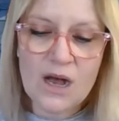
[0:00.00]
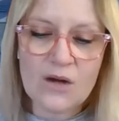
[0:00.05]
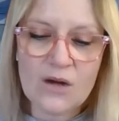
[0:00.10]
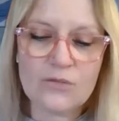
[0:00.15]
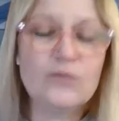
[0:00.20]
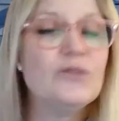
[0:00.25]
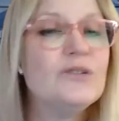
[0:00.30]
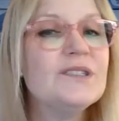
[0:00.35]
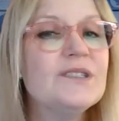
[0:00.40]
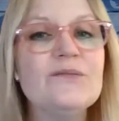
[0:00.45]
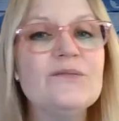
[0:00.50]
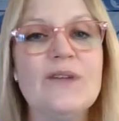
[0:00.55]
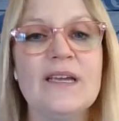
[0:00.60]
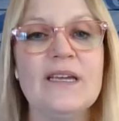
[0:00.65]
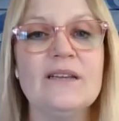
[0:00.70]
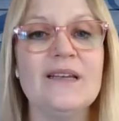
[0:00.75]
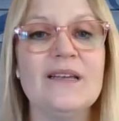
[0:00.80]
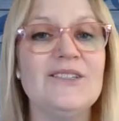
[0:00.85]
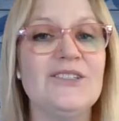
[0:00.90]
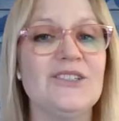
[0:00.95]
Rules and
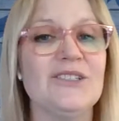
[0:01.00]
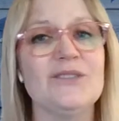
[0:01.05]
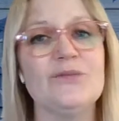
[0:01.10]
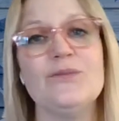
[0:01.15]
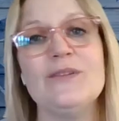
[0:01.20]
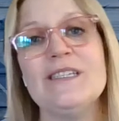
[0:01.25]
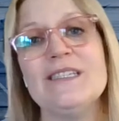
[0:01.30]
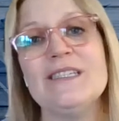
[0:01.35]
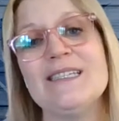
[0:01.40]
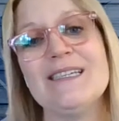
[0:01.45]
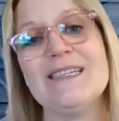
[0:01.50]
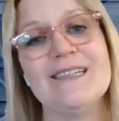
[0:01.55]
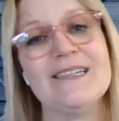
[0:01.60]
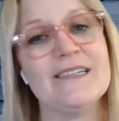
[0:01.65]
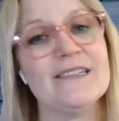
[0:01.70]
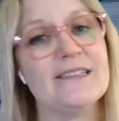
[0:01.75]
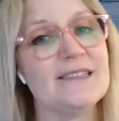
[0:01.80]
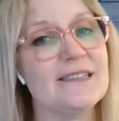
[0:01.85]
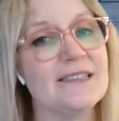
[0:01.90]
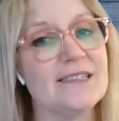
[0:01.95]
regulations, we see
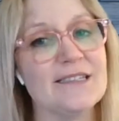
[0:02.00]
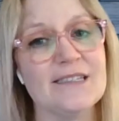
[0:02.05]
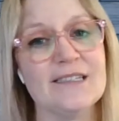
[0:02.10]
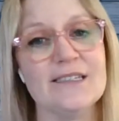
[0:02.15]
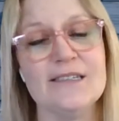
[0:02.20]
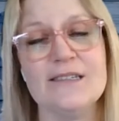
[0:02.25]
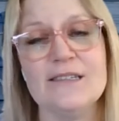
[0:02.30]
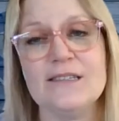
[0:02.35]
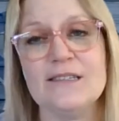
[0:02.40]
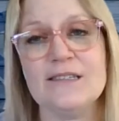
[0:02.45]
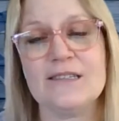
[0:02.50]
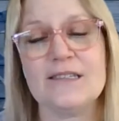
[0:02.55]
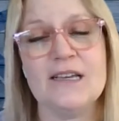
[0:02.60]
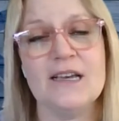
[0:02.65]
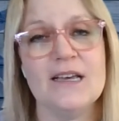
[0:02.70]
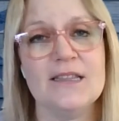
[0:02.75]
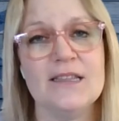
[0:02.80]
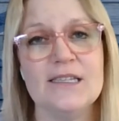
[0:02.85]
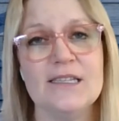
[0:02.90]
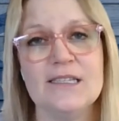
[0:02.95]
this
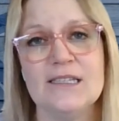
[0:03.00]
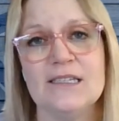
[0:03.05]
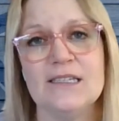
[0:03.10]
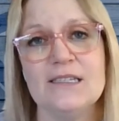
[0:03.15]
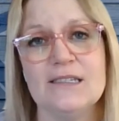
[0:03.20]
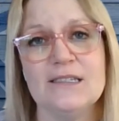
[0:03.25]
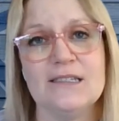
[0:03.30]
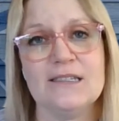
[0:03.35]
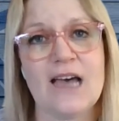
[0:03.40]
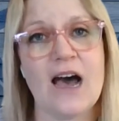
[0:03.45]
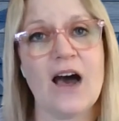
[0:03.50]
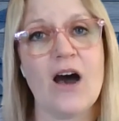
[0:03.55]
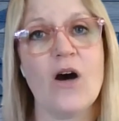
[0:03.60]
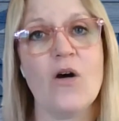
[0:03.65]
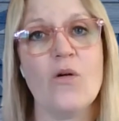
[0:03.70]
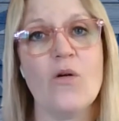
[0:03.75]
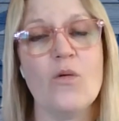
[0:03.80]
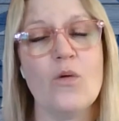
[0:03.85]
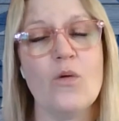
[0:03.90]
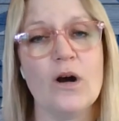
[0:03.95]
is
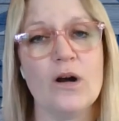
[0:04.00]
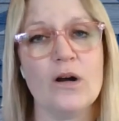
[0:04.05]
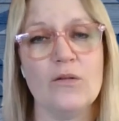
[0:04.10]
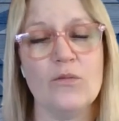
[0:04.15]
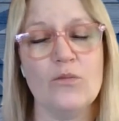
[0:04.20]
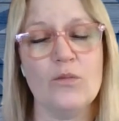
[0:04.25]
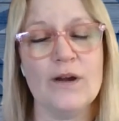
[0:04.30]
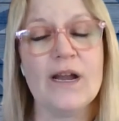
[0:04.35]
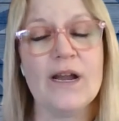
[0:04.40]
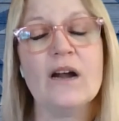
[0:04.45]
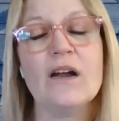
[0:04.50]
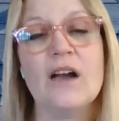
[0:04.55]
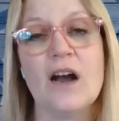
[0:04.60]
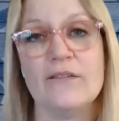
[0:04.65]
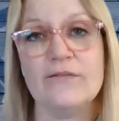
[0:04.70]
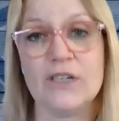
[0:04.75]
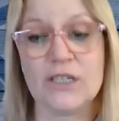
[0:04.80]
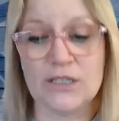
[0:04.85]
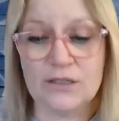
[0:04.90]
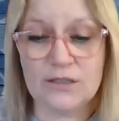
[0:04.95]
how we are
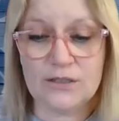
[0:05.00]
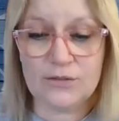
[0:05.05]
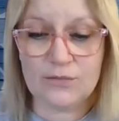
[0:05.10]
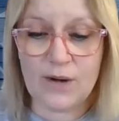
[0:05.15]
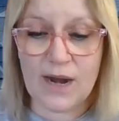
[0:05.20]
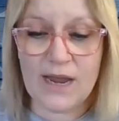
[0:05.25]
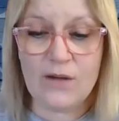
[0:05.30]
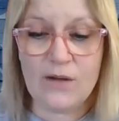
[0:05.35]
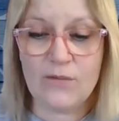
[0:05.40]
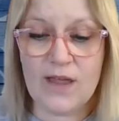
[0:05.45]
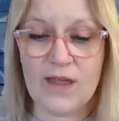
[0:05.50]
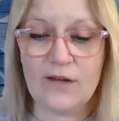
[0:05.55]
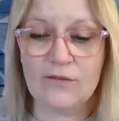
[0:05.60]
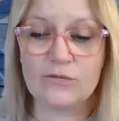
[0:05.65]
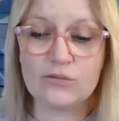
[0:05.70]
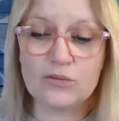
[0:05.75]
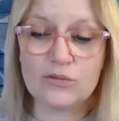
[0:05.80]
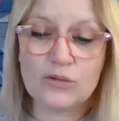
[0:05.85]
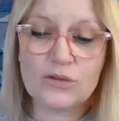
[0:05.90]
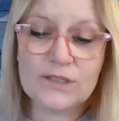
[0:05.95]
governed, right? We have
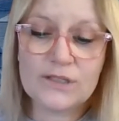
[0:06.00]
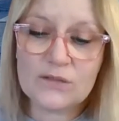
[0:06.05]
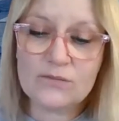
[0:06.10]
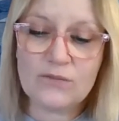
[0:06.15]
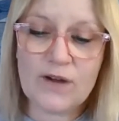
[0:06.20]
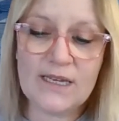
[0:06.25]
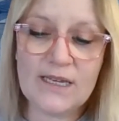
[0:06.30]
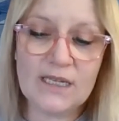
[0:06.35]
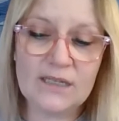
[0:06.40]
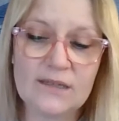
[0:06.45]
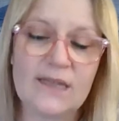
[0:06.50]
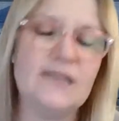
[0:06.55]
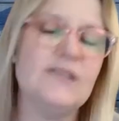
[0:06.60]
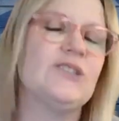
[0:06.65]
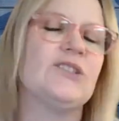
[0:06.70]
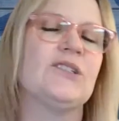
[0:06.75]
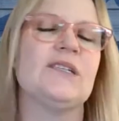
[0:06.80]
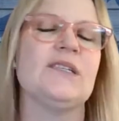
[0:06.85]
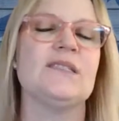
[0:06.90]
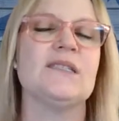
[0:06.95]
rules and
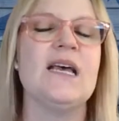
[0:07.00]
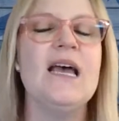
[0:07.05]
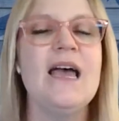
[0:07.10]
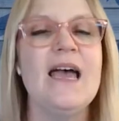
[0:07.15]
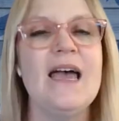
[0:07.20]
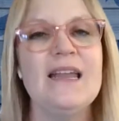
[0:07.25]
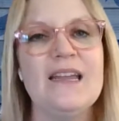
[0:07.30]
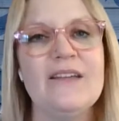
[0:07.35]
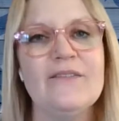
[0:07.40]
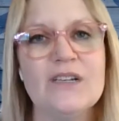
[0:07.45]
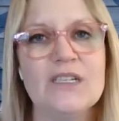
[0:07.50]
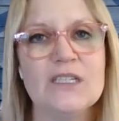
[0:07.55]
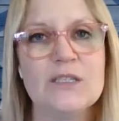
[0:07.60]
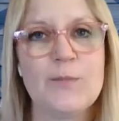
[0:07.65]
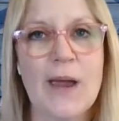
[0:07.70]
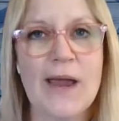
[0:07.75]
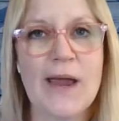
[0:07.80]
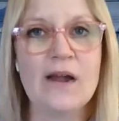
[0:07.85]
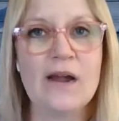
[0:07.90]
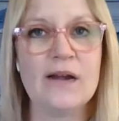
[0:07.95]
regulations. And even as
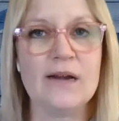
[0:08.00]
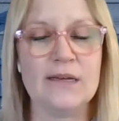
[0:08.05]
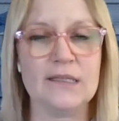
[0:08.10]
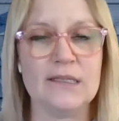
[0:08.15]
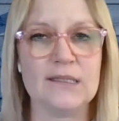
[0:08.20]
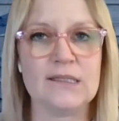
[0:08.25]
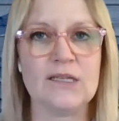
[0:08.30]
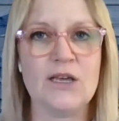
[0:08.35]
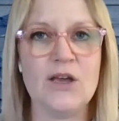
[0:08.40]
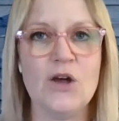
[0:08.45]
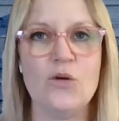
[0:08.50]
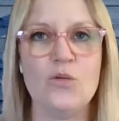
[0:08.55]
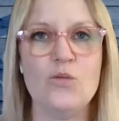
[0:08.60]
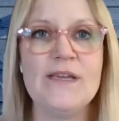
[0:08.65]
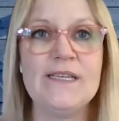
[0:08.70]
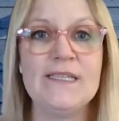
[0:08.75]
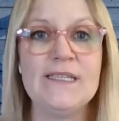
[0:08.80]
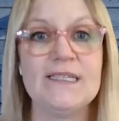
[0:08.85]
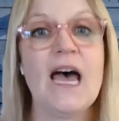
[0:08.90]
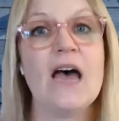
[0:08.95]
parents,
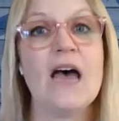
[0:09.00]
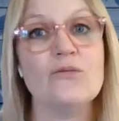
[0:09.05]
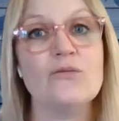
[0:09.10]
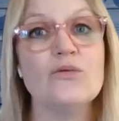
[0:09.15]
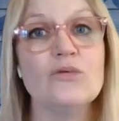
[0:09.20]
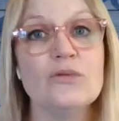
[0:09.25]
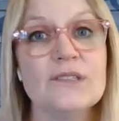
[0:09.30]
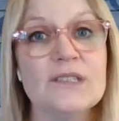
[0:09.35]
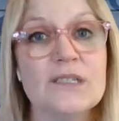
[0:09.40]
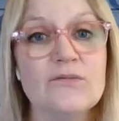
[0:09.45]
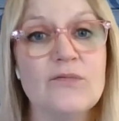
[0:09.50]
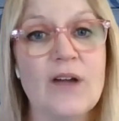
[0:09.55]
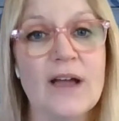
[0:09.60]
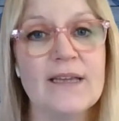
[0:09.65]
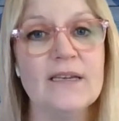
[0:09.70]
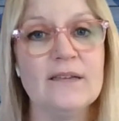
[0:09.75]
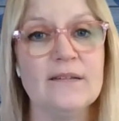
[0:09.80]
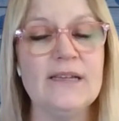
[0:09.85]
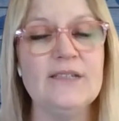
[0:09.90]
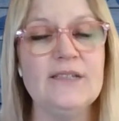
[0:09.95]
we set rules and
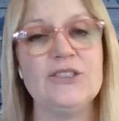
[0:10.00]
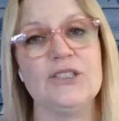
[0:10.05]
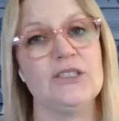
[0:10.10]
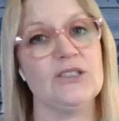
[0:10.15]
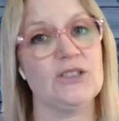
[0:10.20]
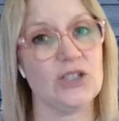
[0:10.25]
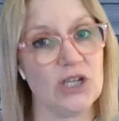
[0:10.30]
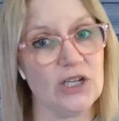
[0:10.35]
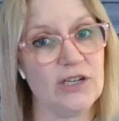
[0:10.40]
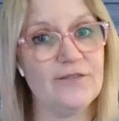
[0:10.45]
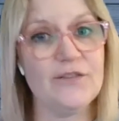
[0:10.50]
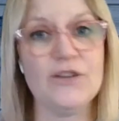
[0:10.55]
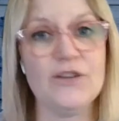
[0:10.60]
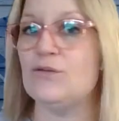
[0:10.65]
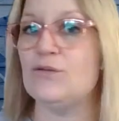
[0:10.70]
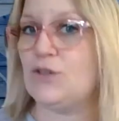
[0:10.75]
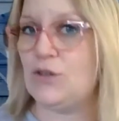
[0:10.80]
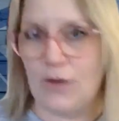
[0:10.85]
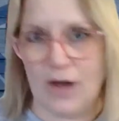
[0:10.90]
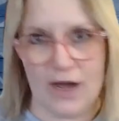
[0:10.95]
regulations,
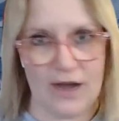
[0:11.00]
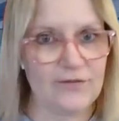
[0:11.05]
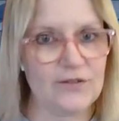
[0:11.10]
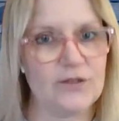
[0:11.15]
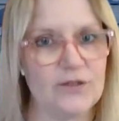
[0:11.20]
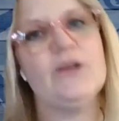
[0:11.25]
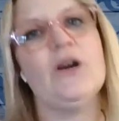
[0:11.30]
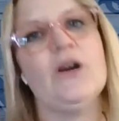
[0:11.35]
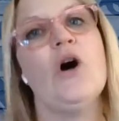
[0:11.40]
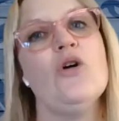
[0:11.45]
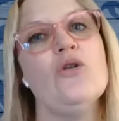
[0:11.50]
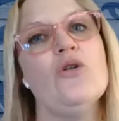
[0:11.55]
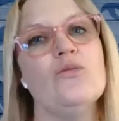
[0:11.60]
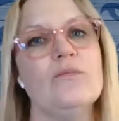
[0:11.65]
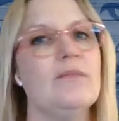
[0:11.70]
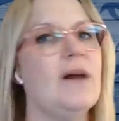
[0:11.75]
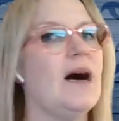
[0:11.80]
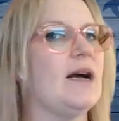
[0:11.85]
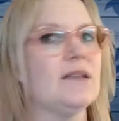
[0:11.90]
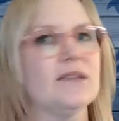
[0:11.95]
curfews, you have to be
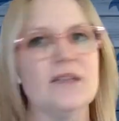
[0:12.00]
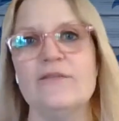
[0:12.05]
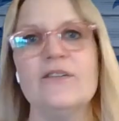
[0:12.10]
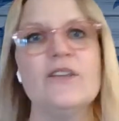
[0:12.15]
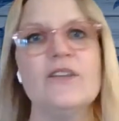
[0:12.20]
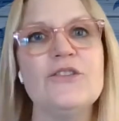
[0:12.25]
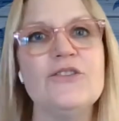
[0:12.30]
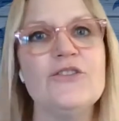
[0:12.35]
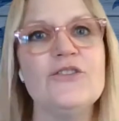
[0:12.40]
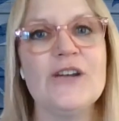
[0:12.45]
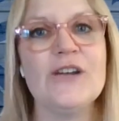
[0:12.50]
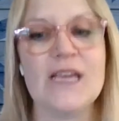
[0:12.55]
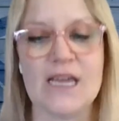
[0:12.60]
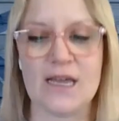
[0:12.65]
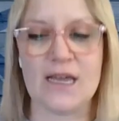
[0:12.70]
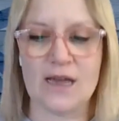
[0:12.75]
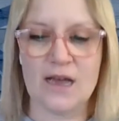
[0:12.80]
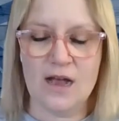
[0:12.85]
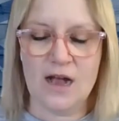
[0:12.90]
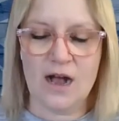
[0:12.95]
home by
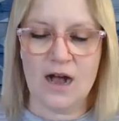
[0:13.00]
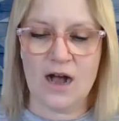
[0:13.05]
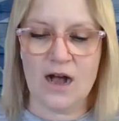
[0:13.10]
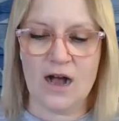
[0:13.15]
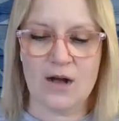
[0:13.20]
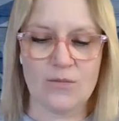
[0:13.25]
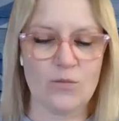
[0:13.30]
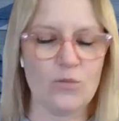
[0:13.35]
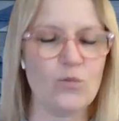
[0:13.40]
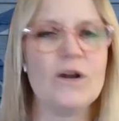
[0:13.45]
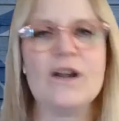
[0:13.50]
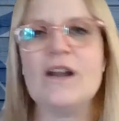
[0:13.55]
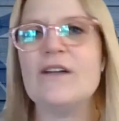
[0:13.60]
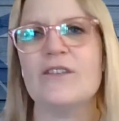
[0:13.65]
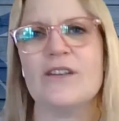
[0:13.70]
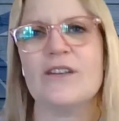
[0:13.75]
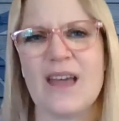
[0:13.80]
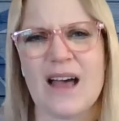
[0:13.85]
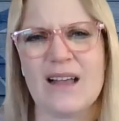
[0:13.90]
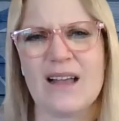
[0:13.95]
11:30,
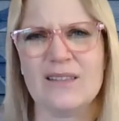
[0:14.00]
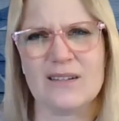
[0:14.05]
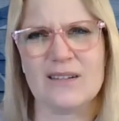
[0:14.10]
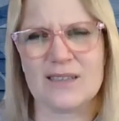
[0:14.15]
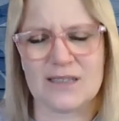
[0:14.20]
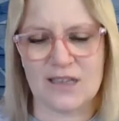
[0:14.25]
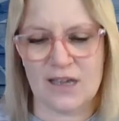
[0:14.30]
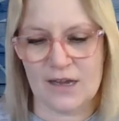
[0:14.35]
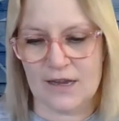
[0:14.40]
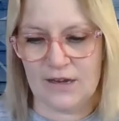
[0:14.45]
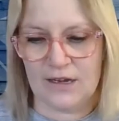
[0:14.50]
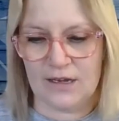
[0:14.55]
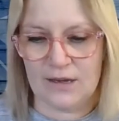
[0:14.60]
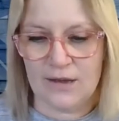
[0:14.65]
whatever that looks like.